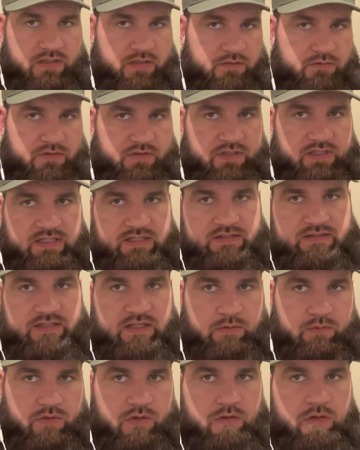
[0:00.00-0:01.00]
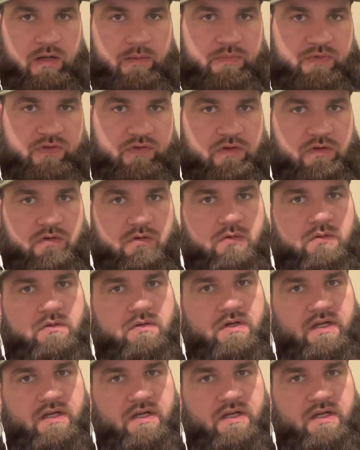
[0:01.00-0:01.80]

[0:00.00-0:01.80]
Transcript: Literally the next day it would go up, so